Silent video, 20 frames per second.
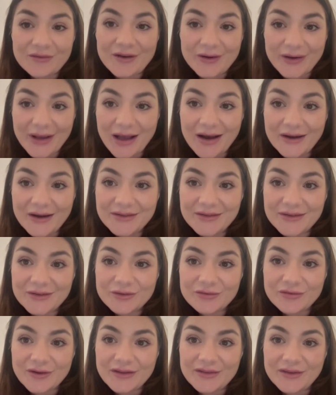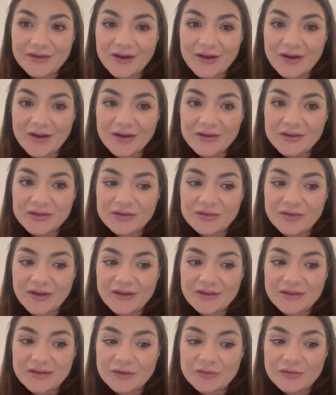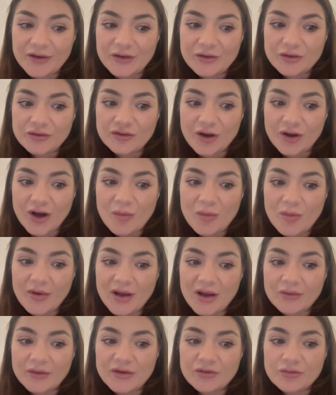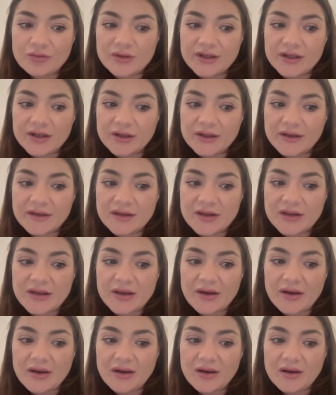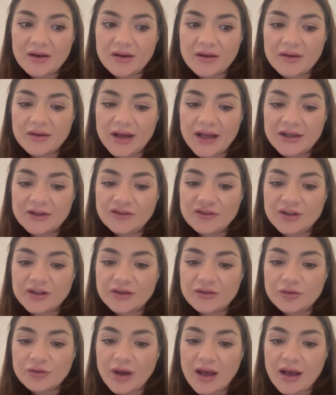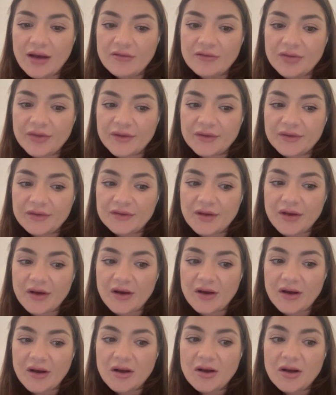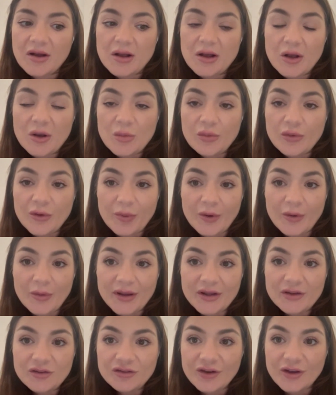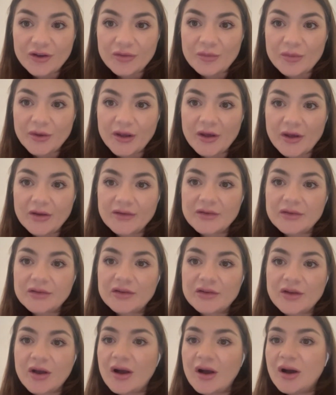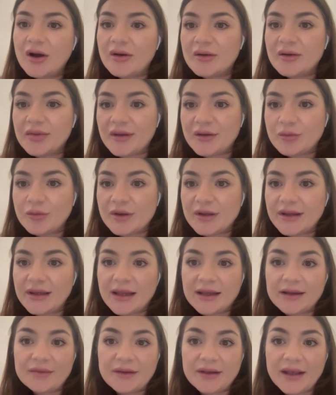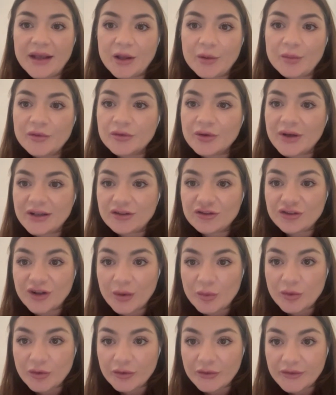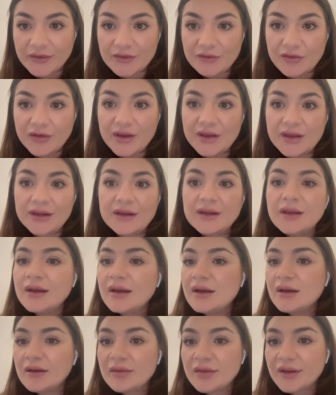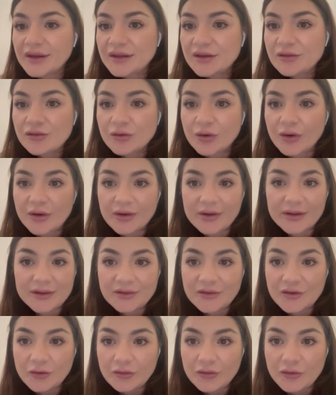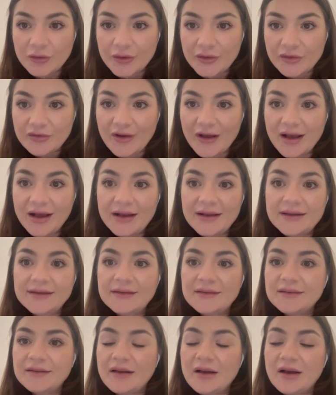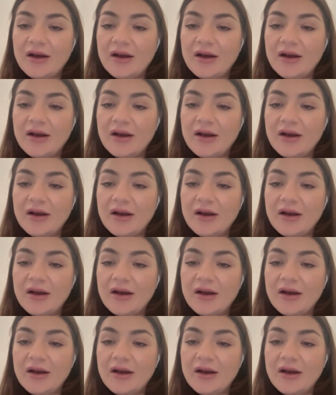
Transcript: very hard to find a job. I was really lucky actually to have this preparation, because they help you like shape your CV. They give you interview advice,